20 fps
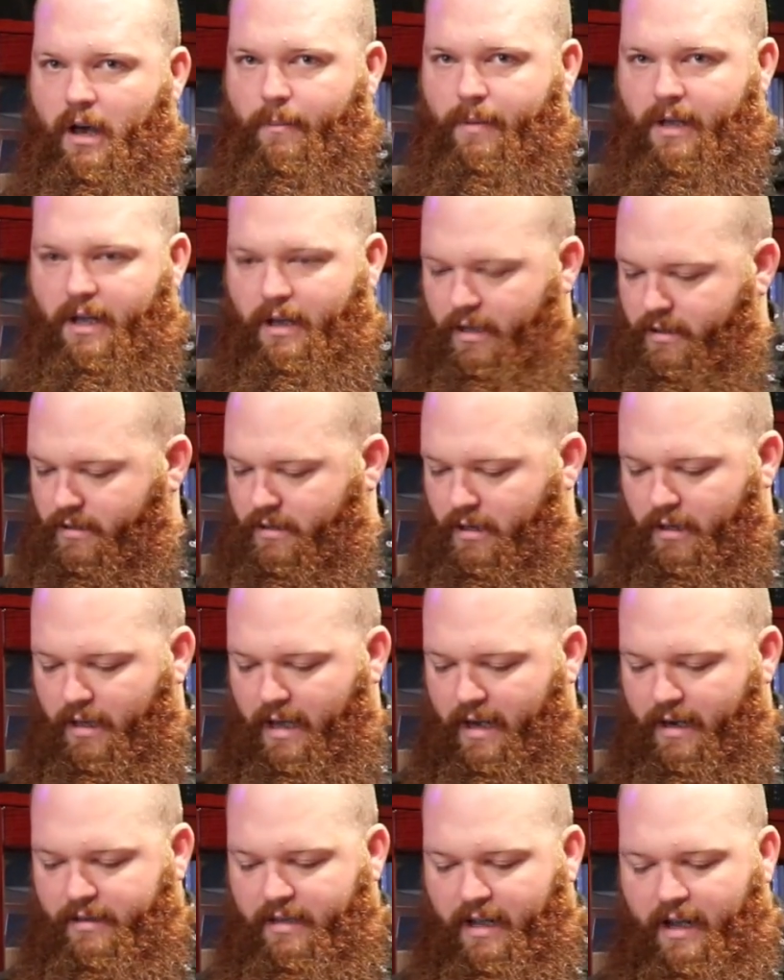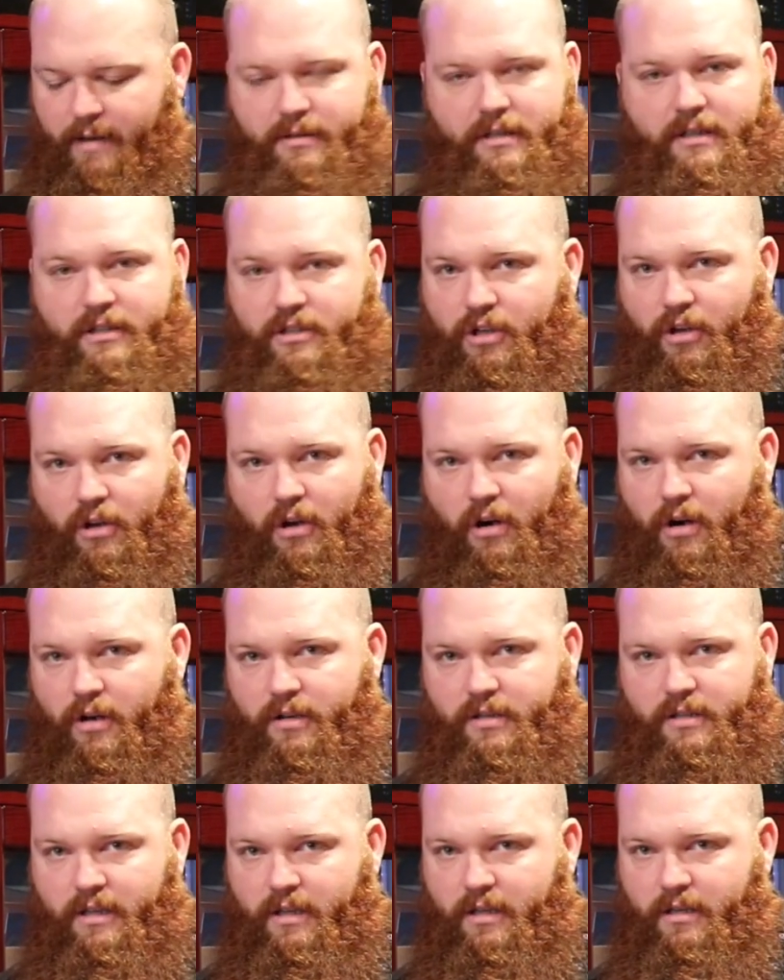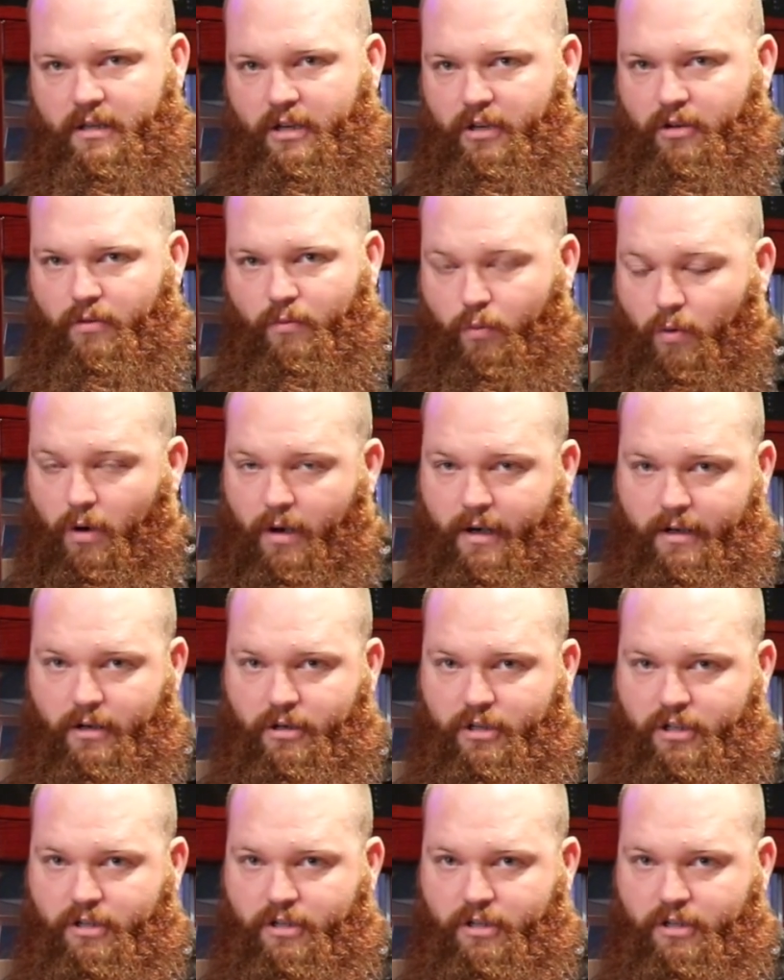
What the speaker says: Because a lot of times these cigars that you're wanting to